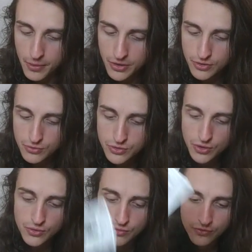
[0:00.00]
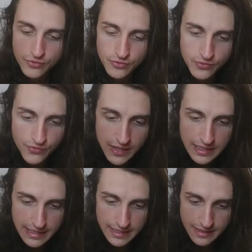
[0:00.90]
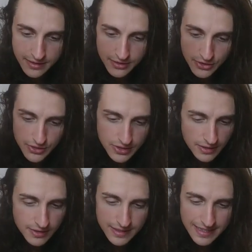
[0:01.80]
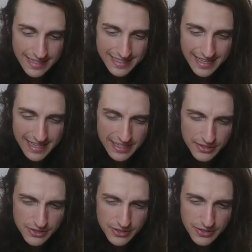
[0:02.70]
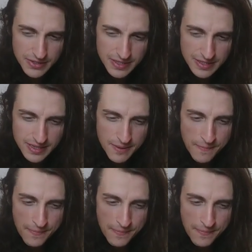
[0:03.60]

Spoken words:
but you don't feel it. There's still this anxiety, there's still this